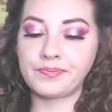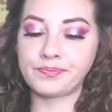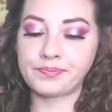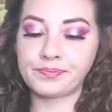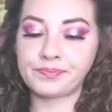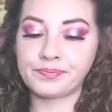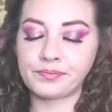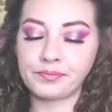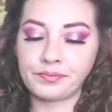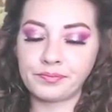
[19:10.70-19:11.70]

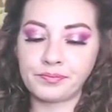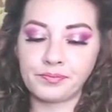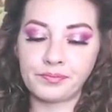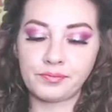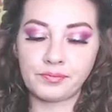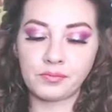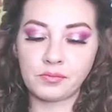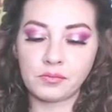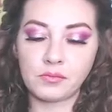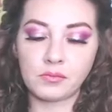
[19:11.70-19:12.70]

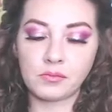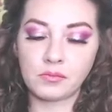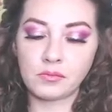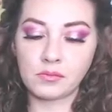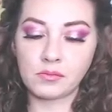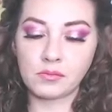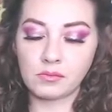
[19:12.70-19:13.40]
(no one is talking)